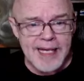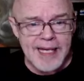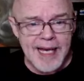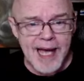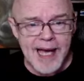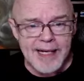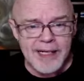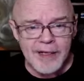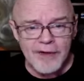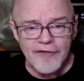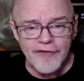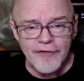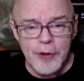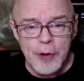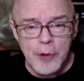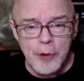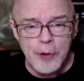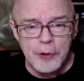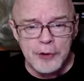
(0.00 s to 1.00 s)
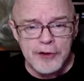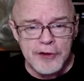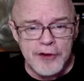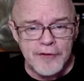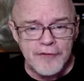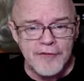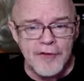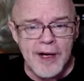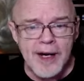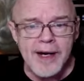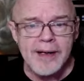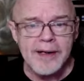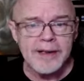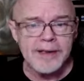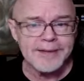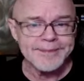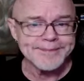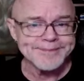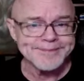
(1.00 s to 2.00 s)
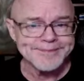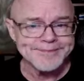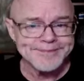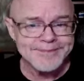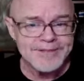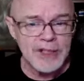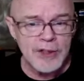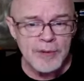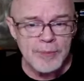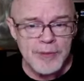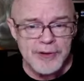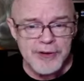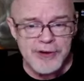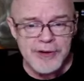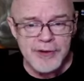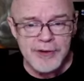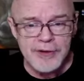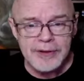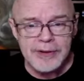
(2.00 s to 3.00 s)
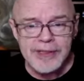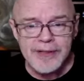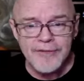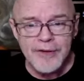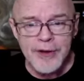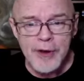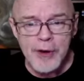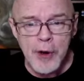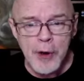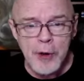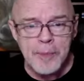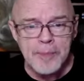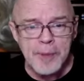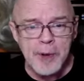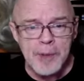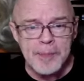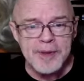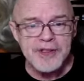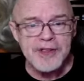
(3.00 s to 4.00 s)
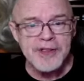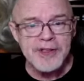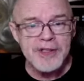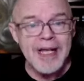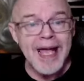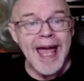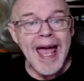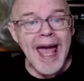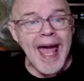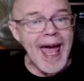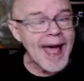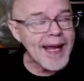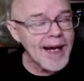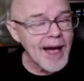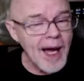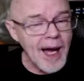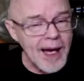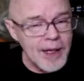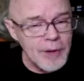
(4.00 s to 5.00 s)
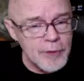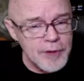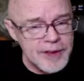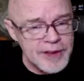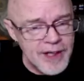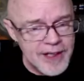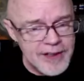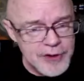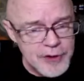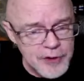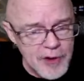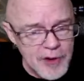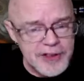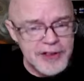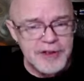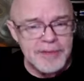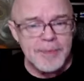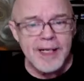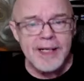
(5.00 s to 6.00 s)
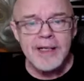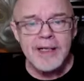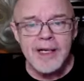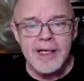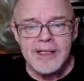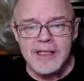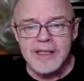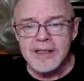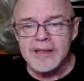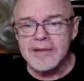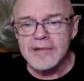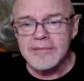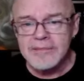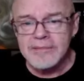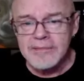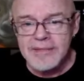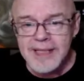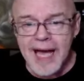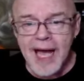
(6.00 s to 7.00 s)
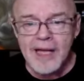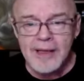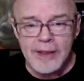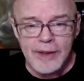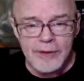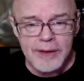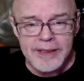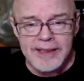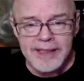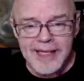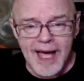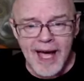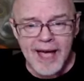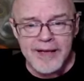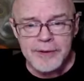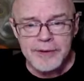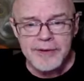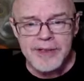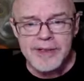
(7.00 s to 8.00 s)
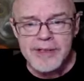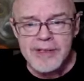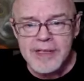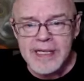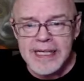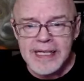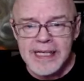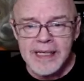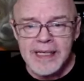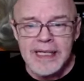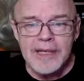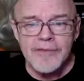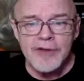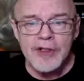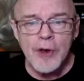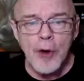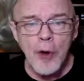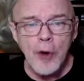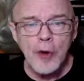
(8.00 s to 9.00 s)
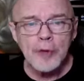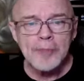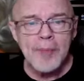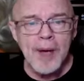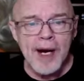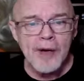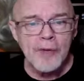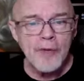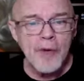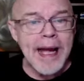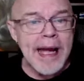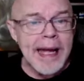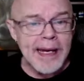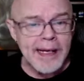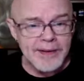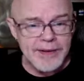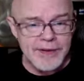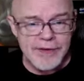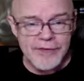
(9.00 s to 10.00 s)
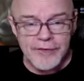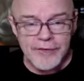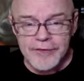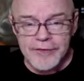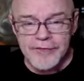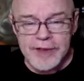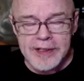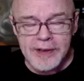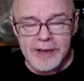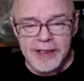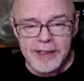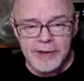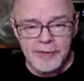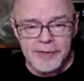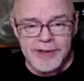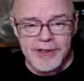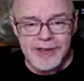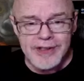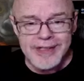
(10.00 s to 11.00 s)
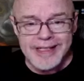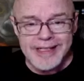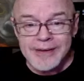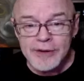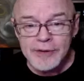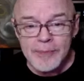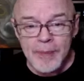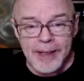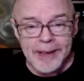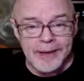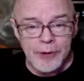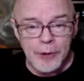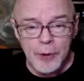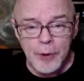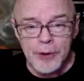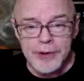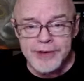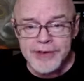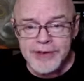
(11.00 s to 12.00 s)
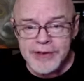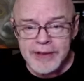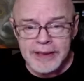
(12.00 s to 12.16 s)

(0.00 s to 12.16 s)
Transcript: adding fuel to the fire, almost certainly for their own purposes, and I would not trust my cousin, Dallo Ingadaris, even to hold my reins for fear he would steal my horse.